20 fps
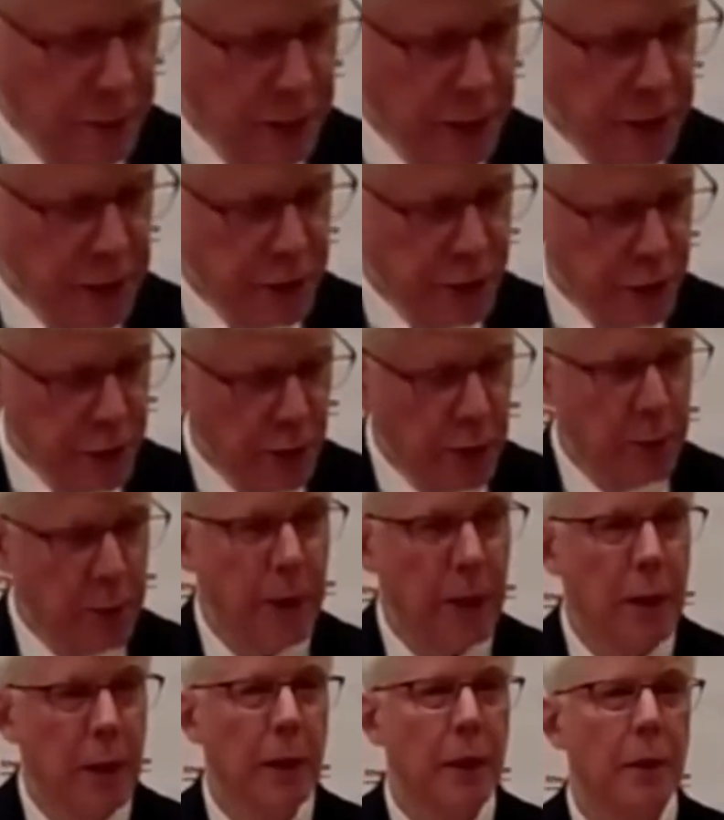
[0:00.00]
Please join
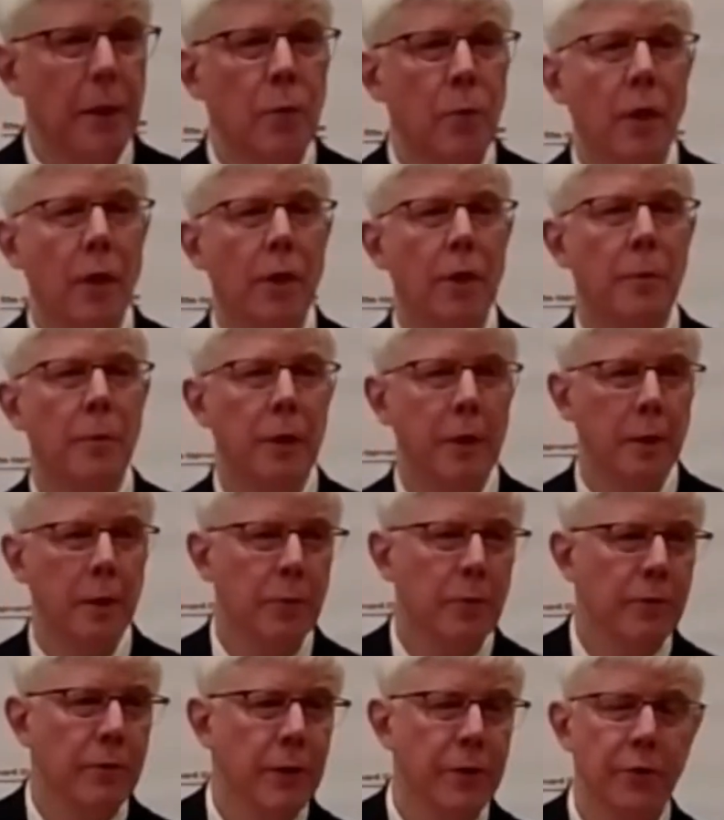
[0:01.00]
me in
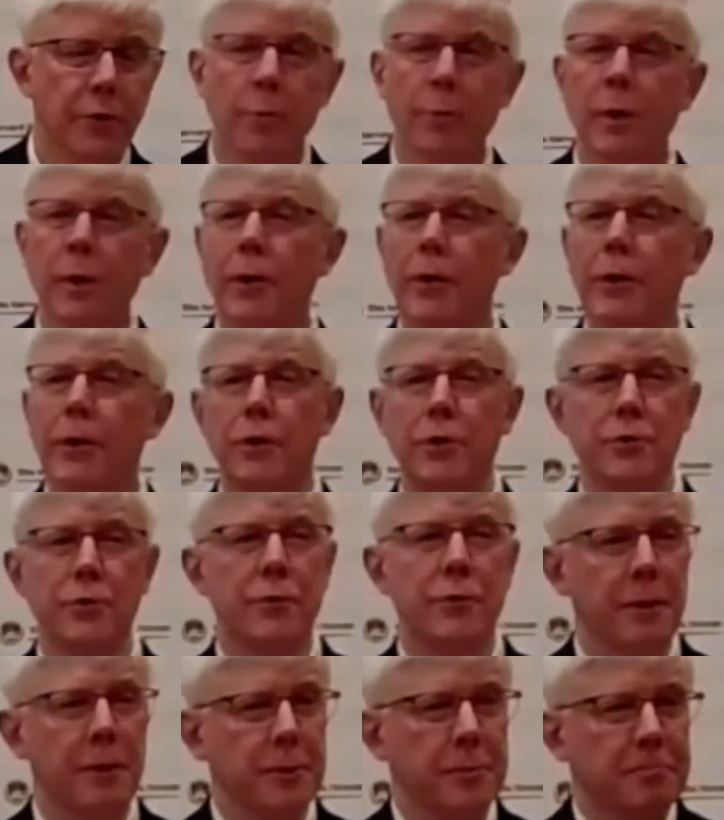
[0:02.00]
welcoming Professor Mary
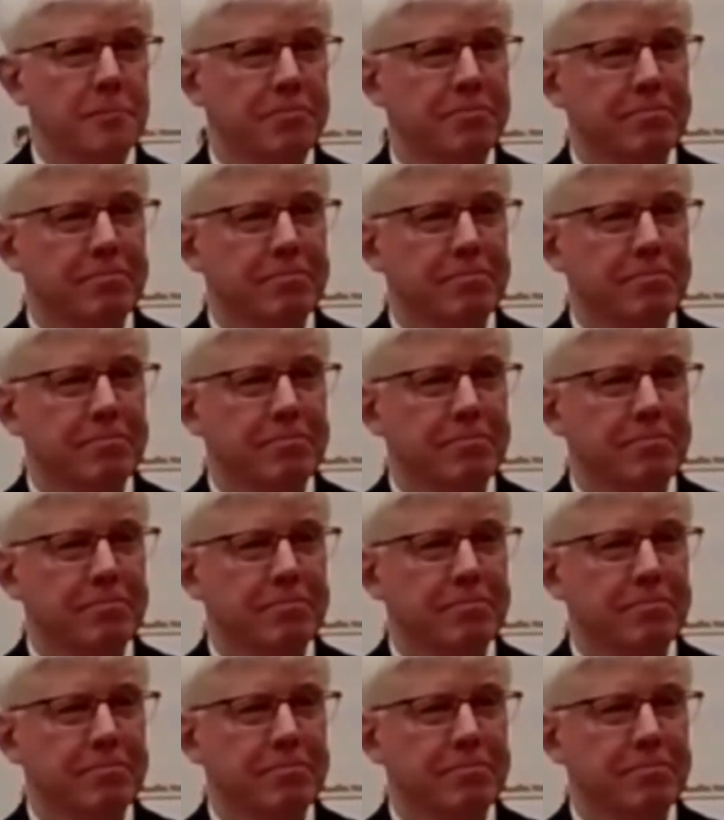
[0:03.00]
Hirschfeld.